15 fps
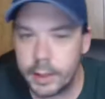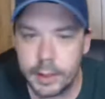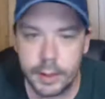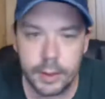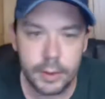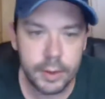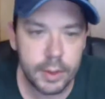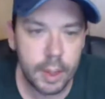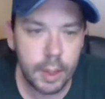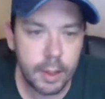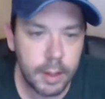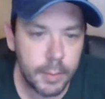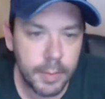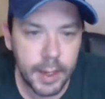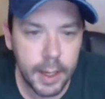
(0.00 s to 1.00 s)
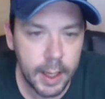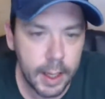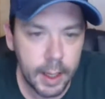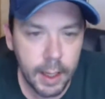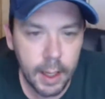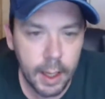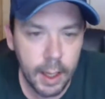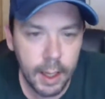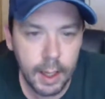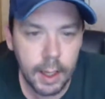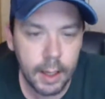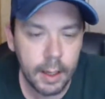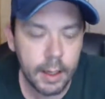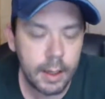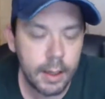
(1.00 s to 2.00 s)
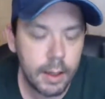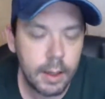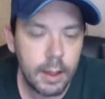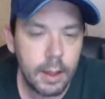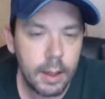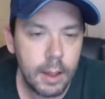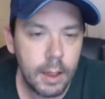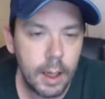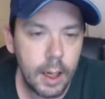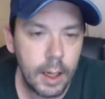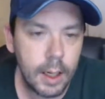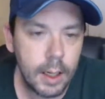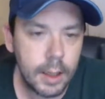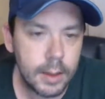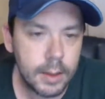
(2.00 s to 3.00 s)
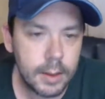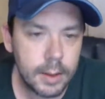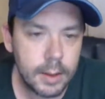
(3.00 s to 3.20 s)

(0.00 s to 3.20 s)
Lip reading: to start the bidding in $2